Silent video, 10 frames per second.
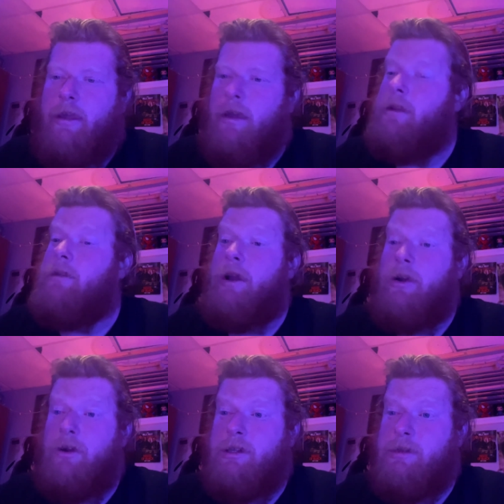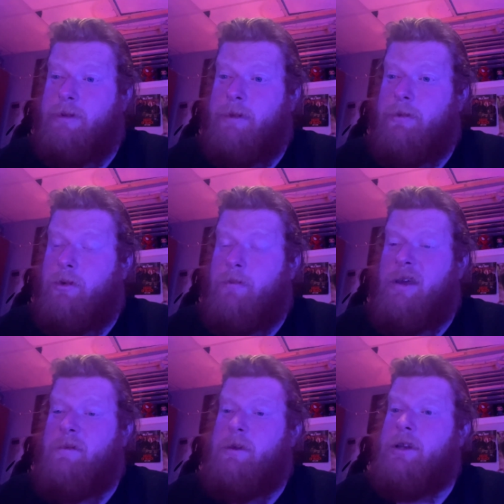And so I urge the people who
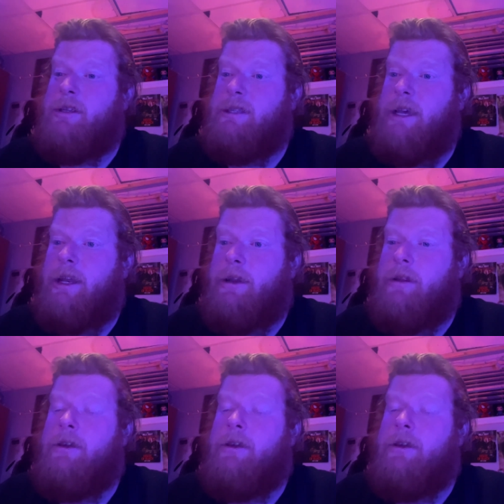may be undecided